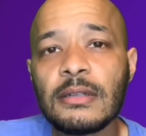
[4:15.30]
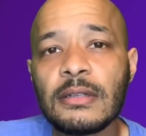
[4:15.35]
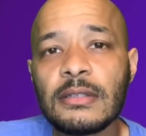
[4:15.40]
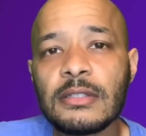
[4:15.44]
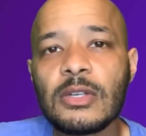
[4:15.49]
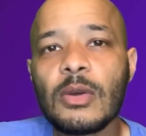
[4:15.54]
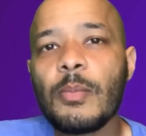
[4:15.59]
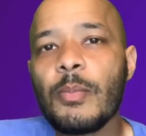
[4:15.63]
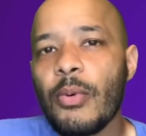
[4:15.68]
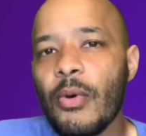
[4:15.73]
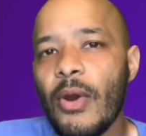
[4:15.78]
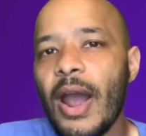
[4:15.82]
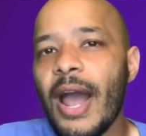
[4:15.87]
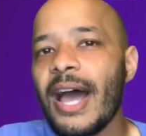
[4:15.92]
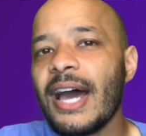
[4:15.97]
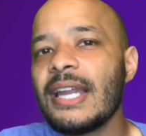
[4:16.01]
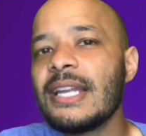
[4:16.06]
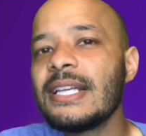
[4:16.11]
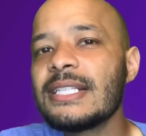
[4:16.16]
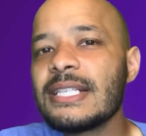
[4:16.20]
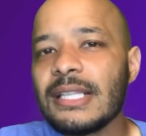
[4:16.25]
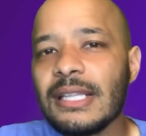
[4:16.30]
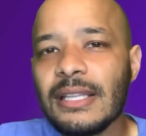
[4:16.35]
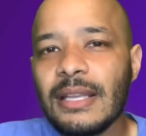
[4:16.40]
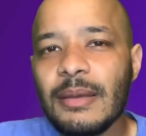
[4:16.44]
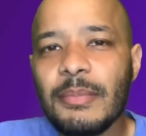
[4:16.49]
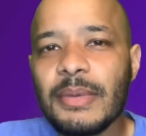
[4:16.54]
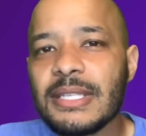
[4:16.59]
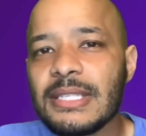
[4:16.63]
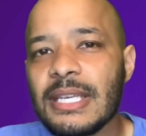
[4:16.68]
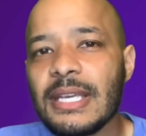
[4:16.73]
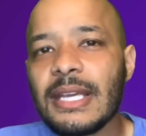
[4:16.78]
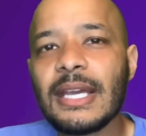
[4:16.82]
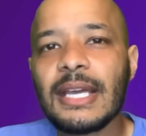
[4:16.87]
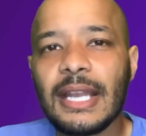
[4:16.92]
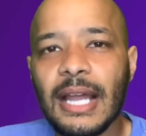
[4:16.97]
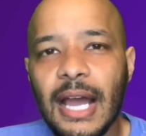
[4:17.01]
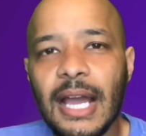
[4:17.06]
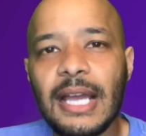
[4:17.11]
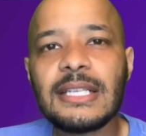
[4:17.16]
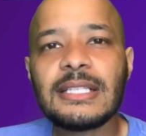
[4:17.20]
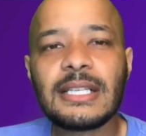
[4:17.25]
So pride is limiting and
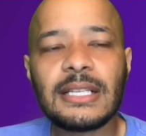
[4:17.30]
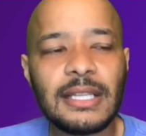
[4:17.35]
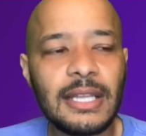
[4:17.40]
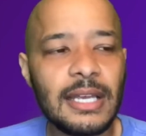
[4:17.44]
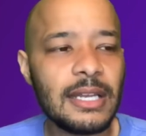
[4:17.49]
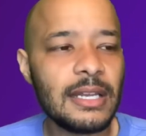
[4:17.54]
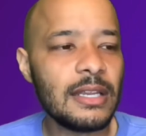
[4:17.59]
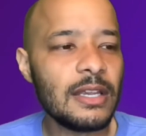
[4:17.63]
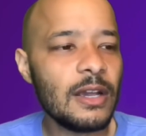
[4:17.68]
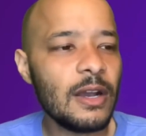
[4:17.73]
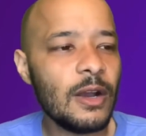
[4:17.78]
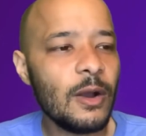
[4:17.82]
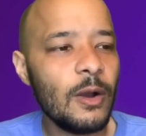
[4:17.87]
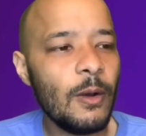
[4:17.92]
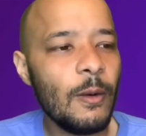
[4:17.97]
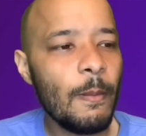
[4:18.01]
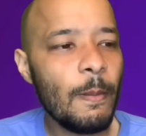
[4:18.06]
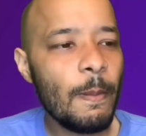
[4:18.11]
isolating, y'all.